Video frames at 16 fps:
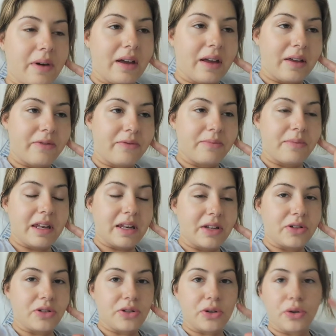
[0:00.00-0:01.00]
I've
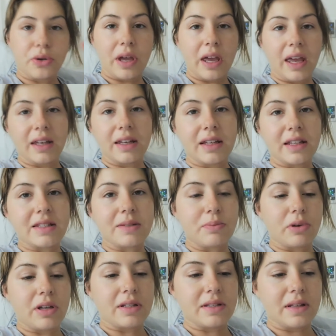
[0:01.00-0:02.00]
managed to hand
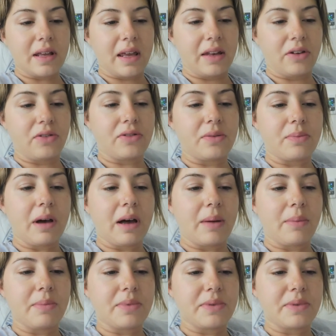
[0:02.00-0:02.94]
express and use a pump,